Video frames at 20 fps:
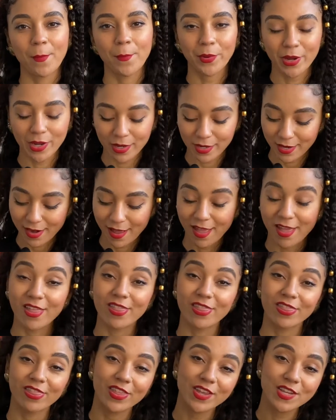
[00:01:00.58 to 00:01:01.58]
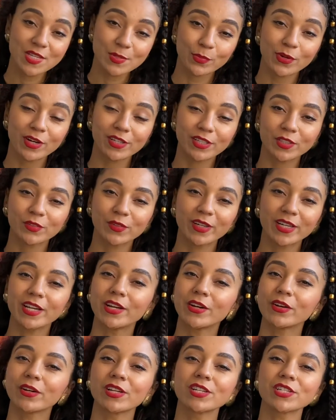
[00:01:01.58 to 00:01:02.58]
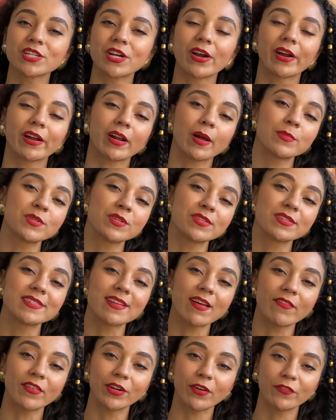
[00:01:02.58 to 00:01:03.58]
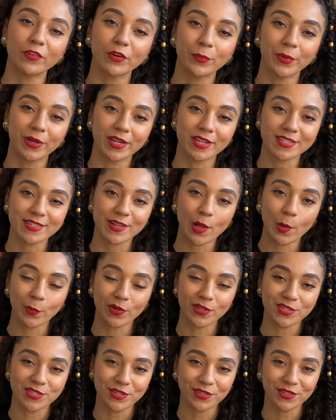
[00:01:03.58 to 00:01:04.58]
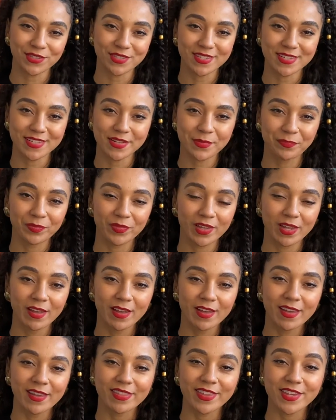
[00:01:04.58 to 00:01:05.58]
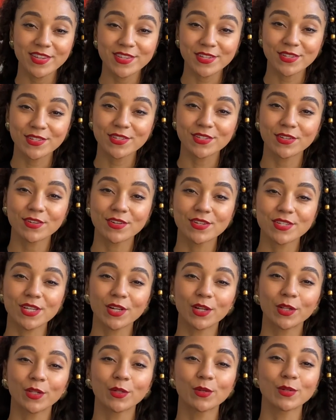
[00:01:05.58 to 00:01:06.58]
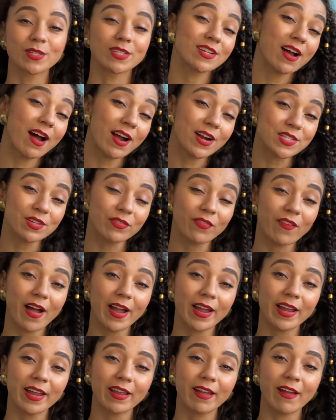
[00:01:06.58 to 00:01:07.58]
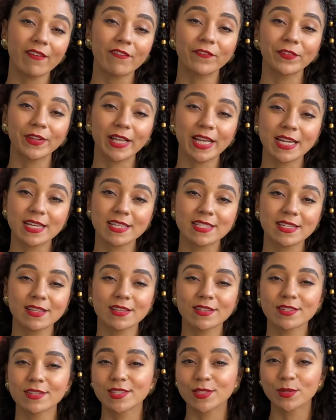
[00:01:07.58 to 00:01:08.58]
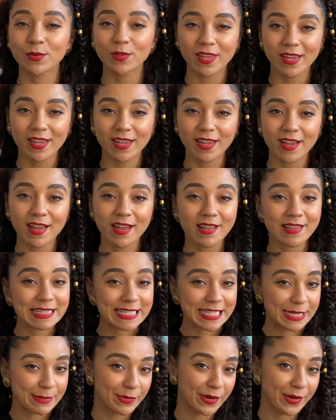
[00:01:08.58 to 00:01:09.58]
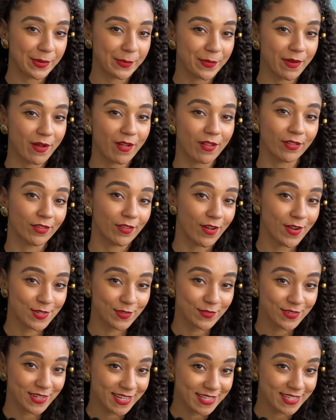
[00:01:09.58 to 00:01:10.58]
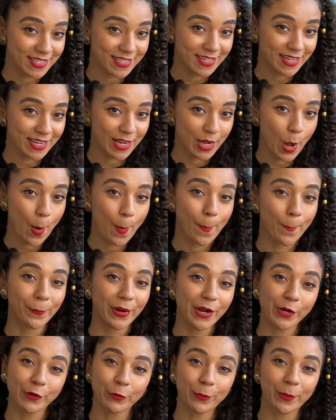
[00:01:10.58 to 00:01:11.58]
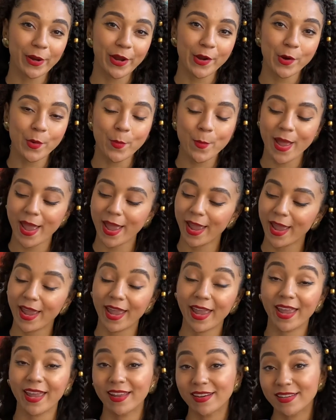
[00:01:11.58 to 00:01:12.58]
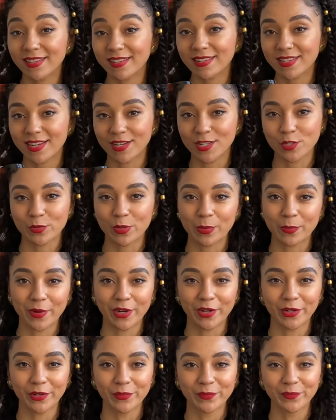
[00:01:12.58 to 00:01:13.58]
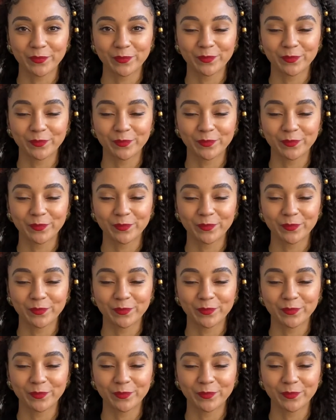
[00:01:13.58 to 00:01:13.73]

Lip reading: But this product right here can target up to 7 of your biggest scalp concerns. These concerns include detoxifying, flakes, soothing, sebum, loss of density, microbiome, and intense repair.